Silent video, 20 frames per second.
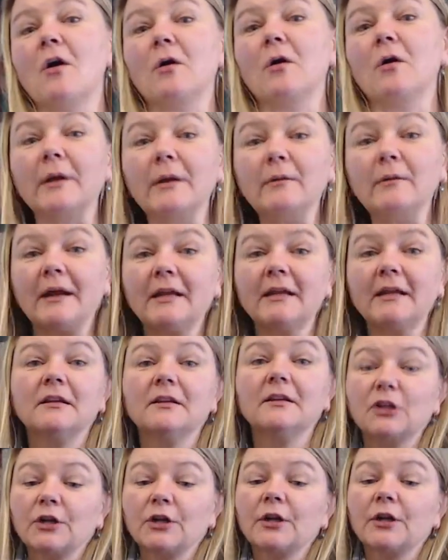are we ready to
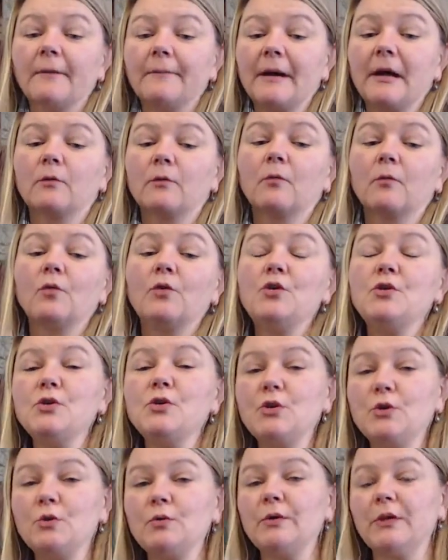learn about
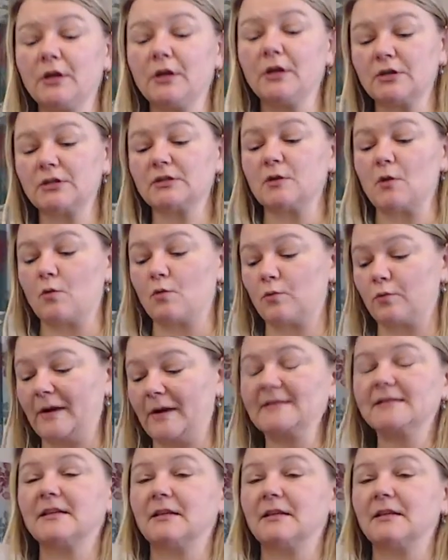New Year's
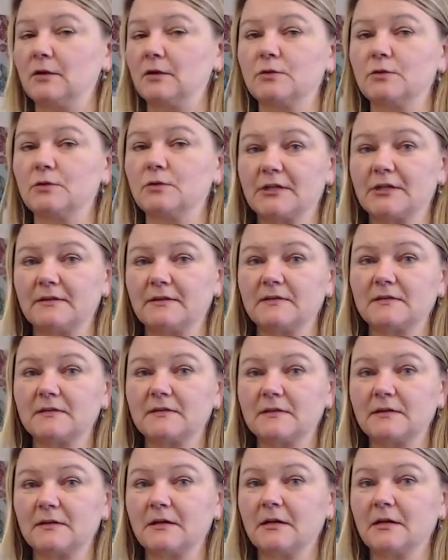resolutions?
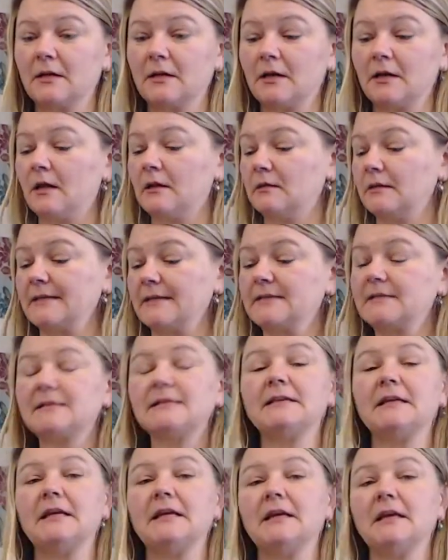Let's
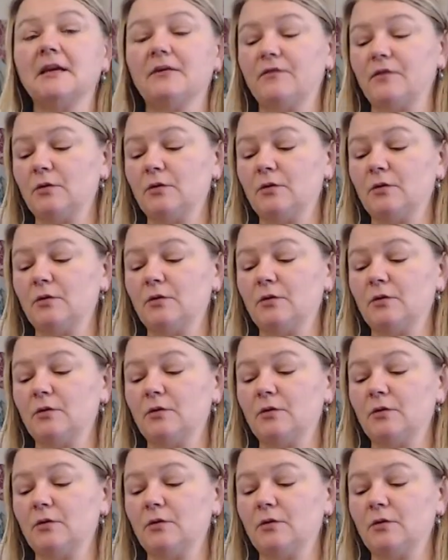see if